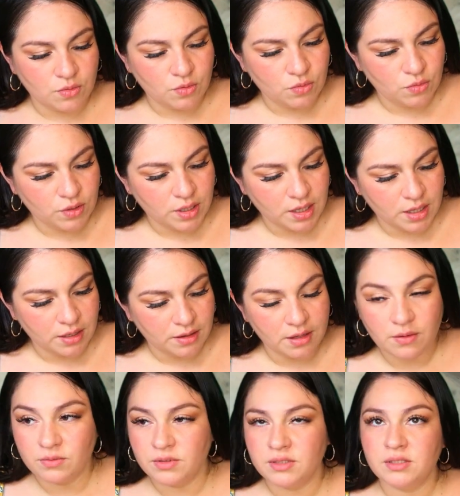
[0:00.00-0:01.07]
Okay,
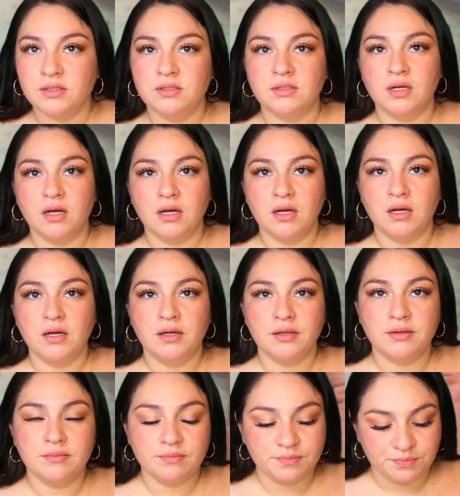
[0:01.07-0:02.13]
that one's
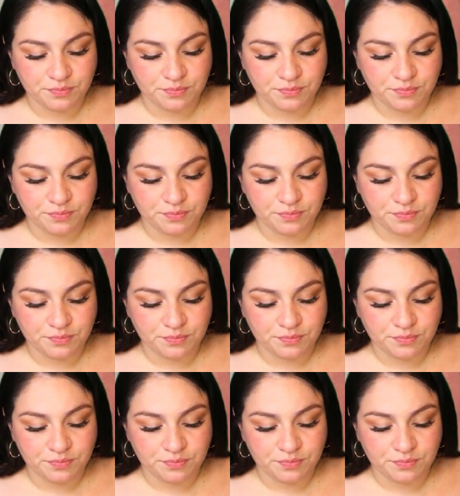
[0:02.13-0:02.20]
done.